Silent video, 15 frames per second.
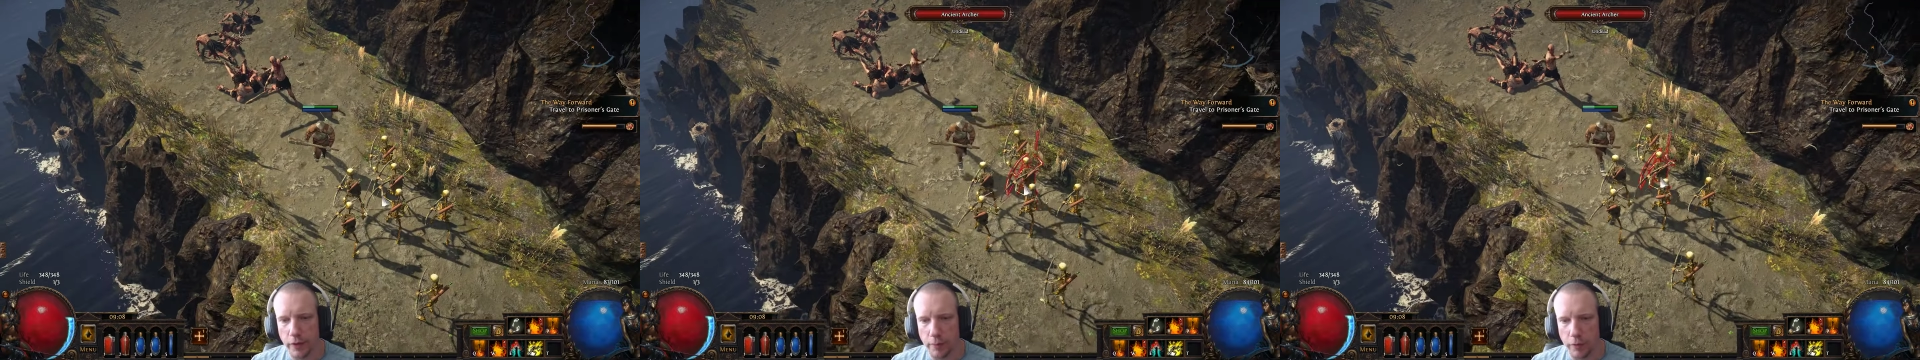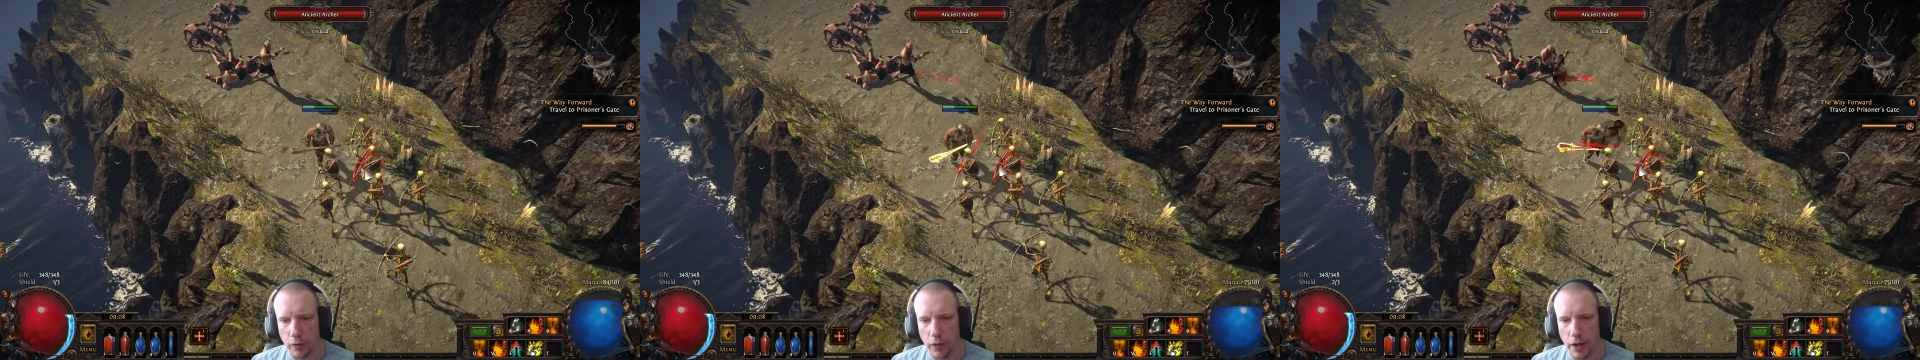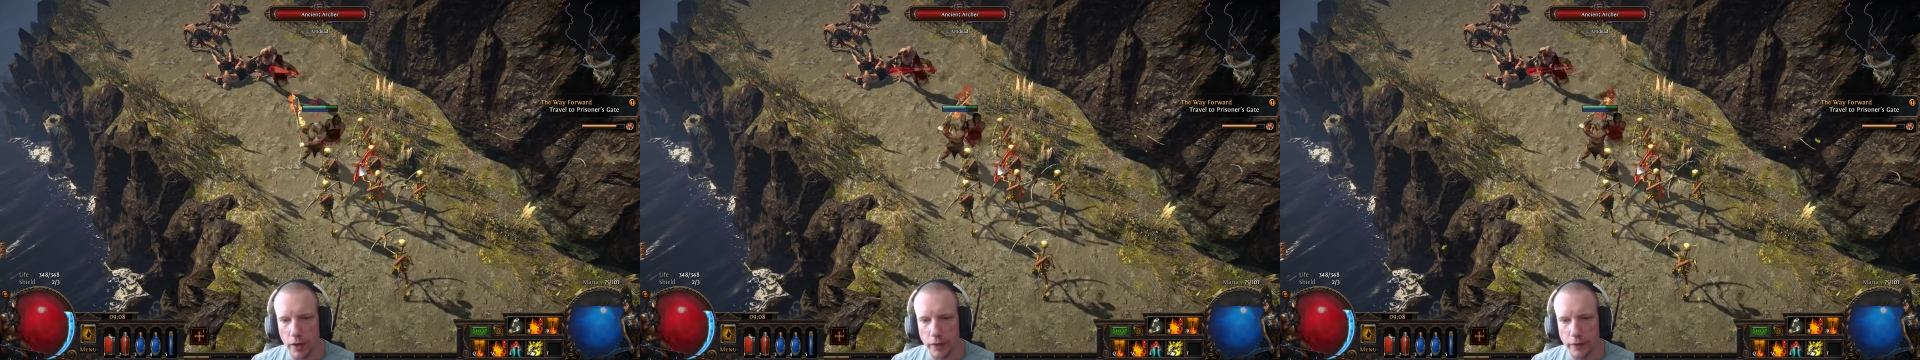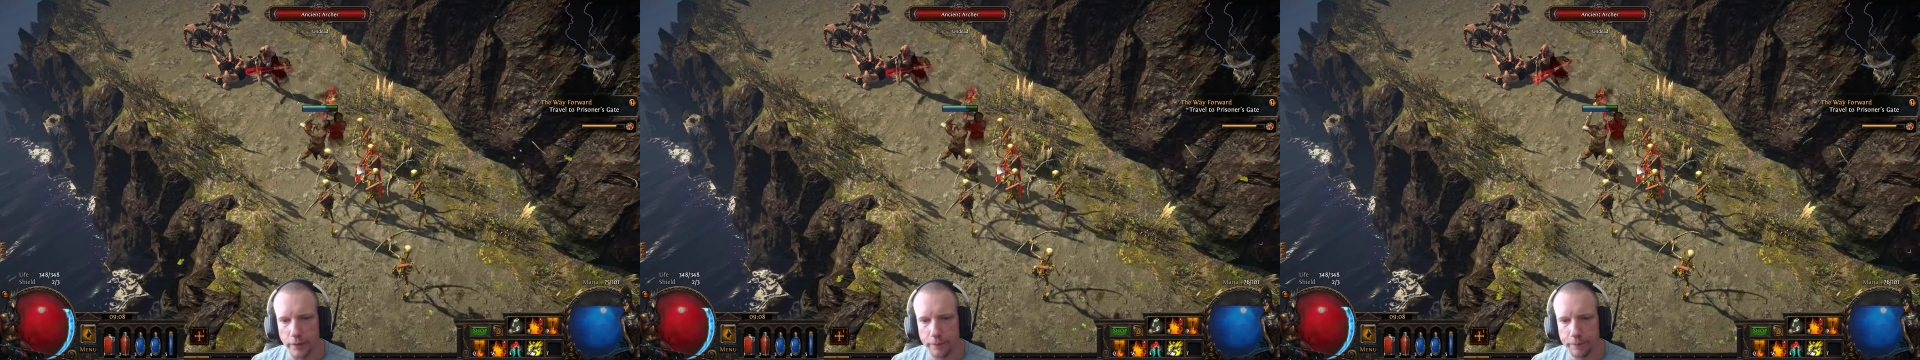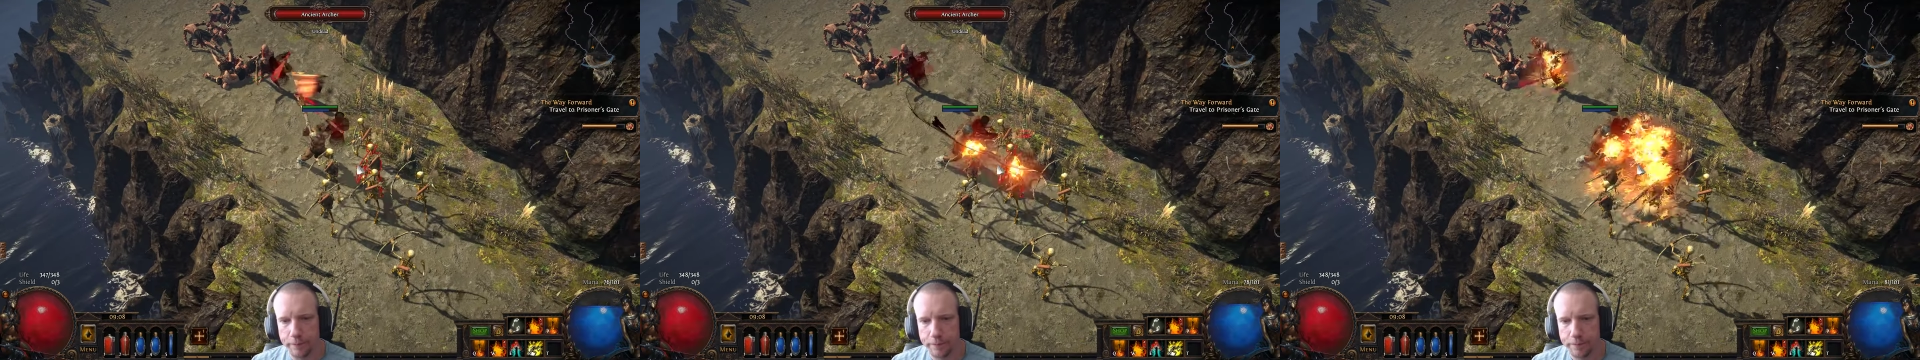Marauder
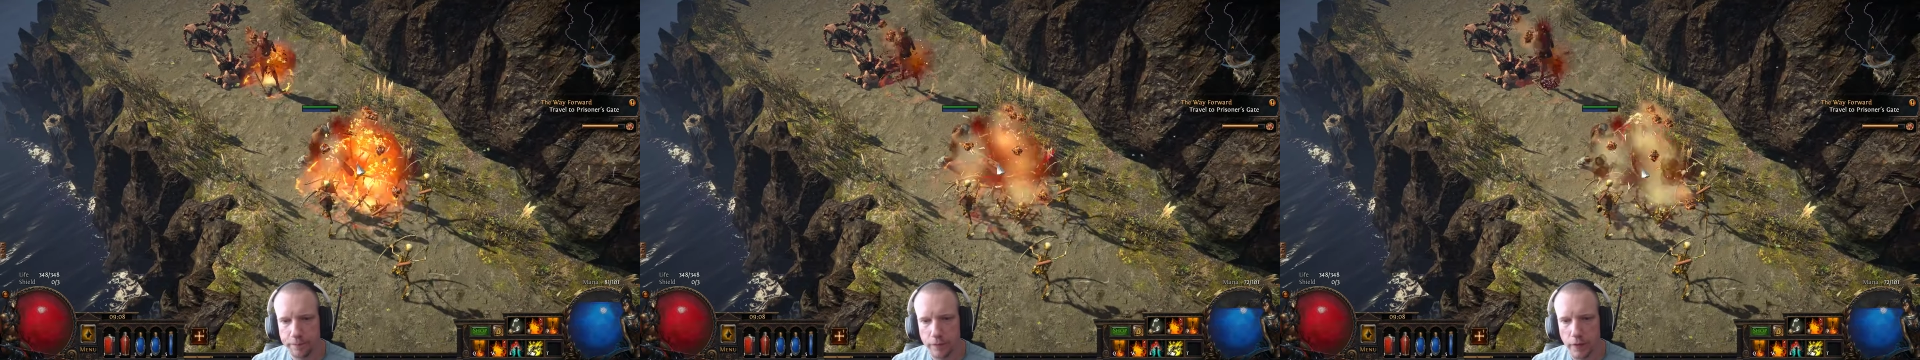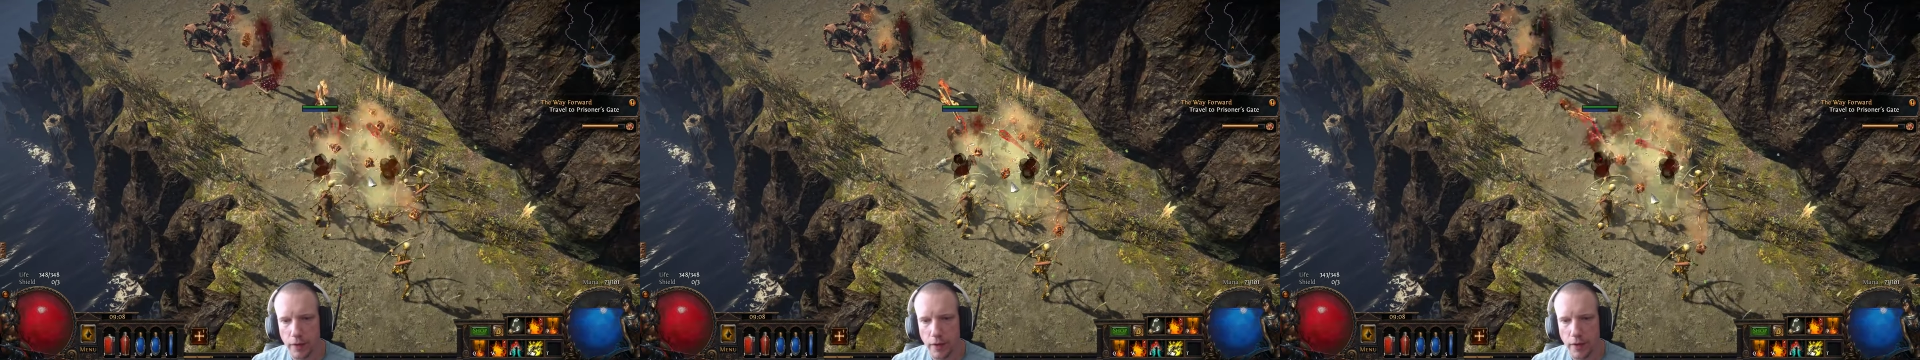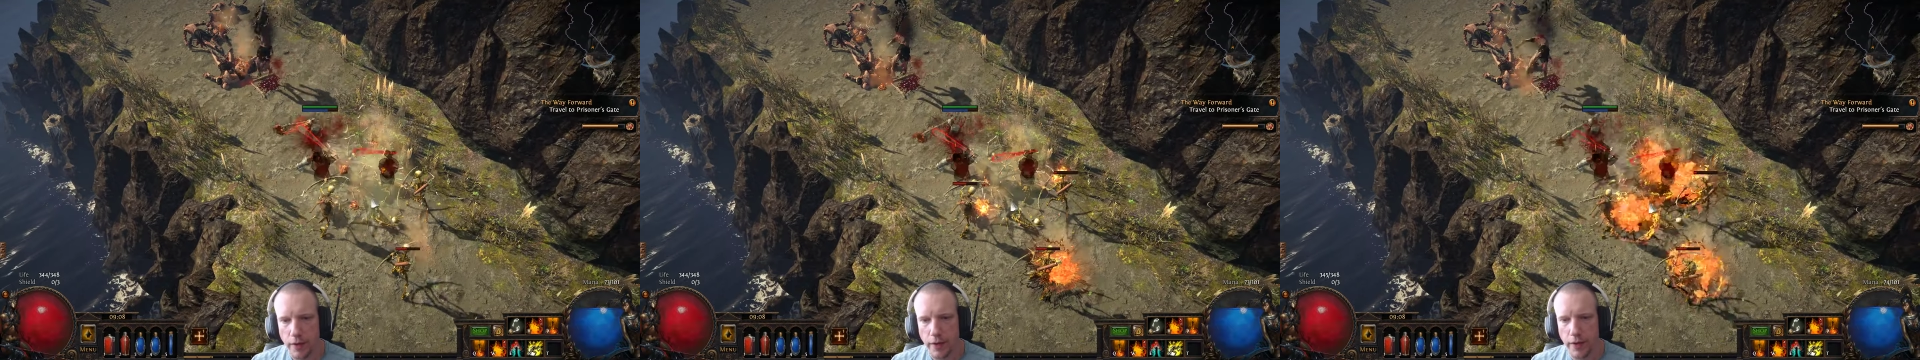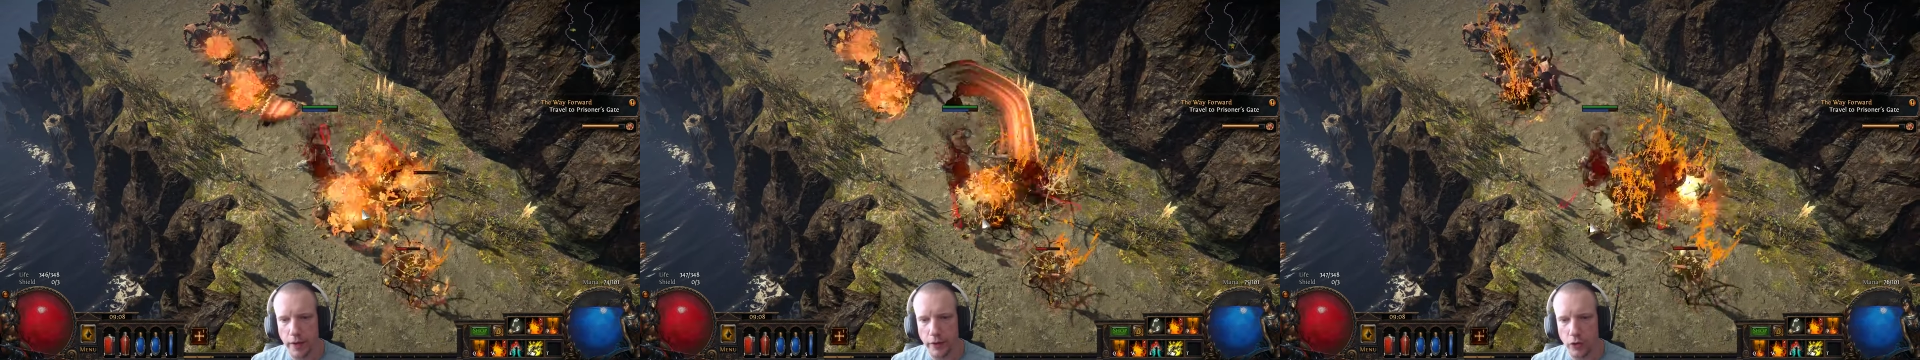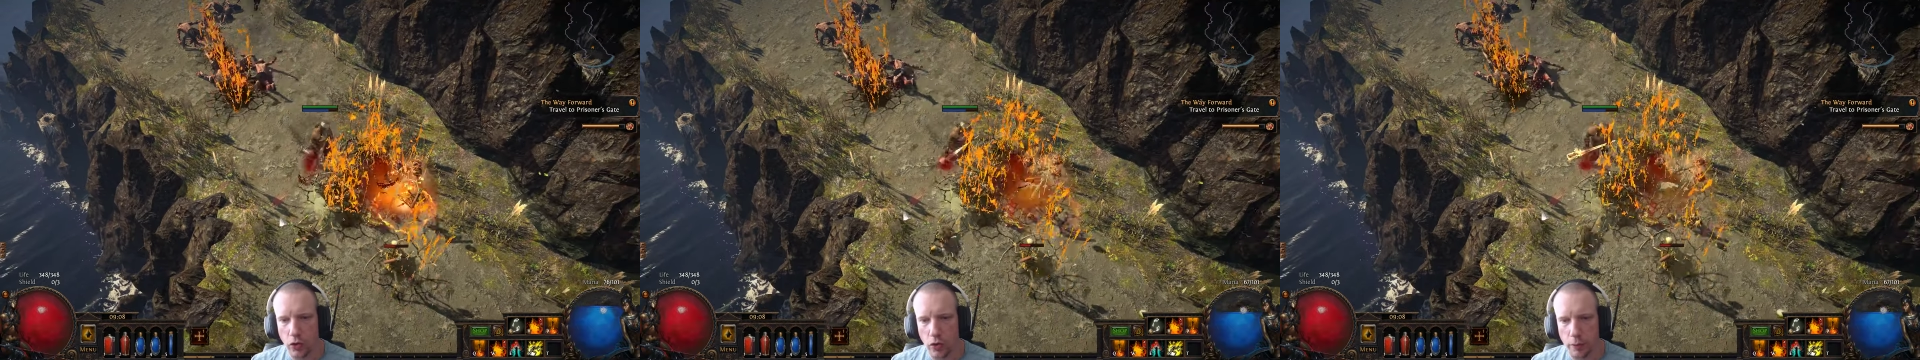
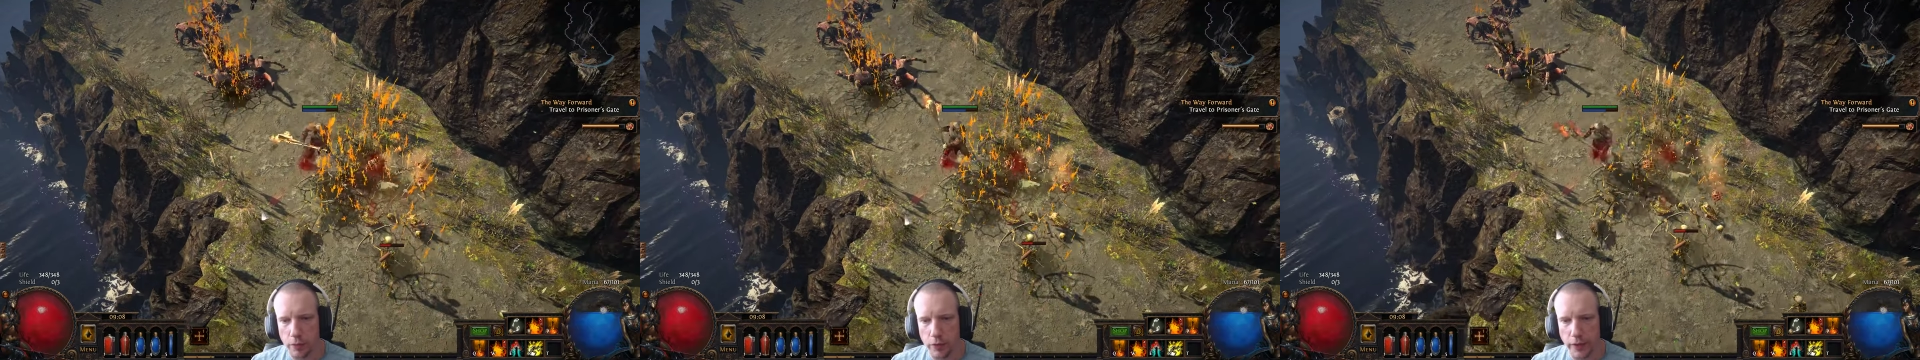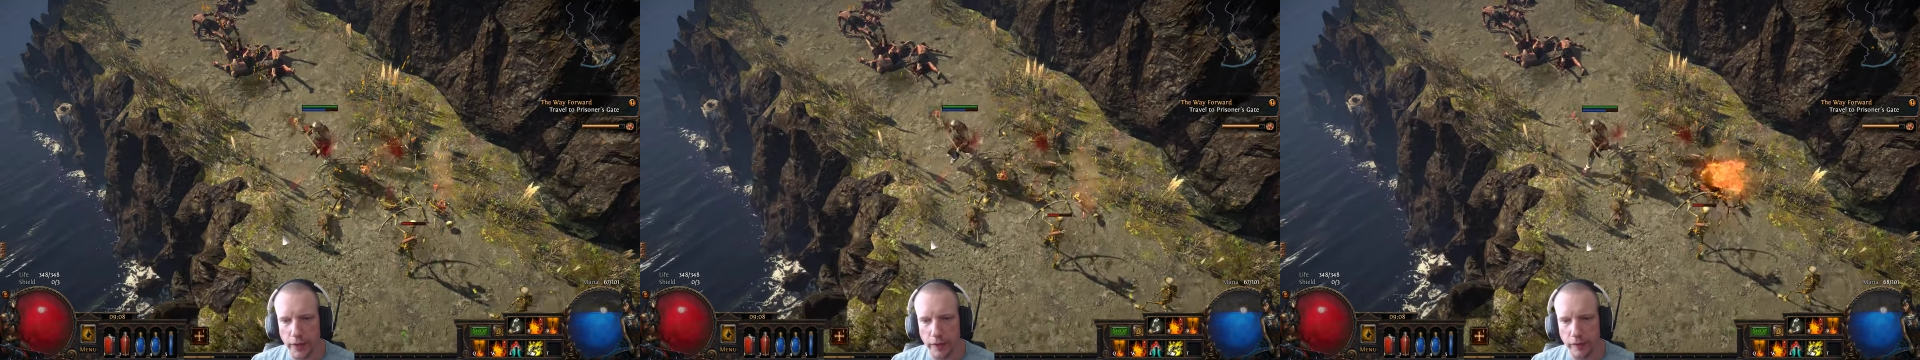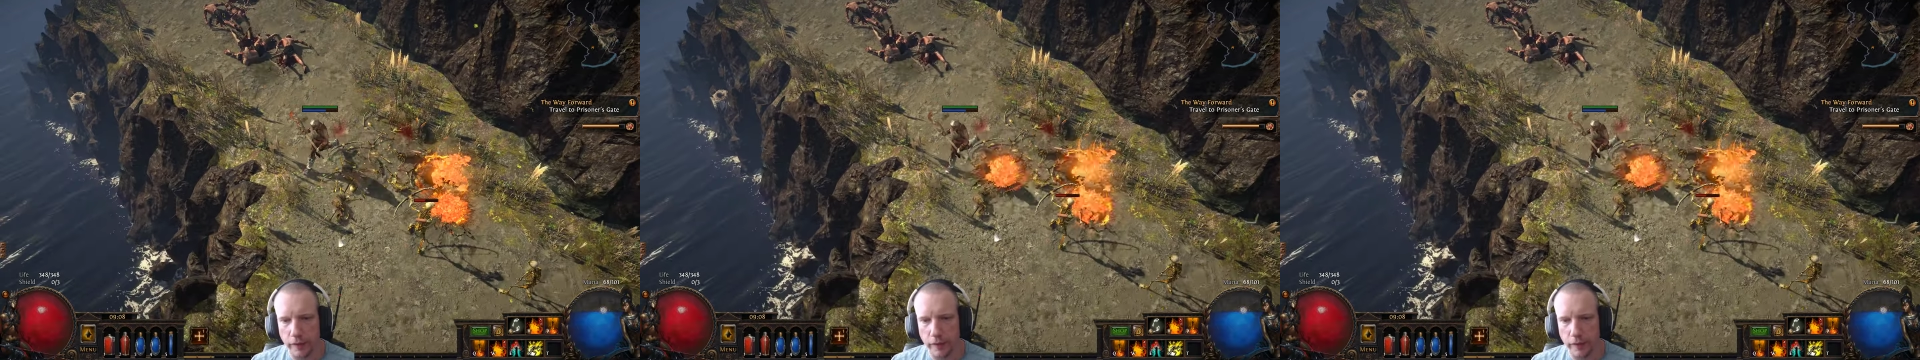incorporates,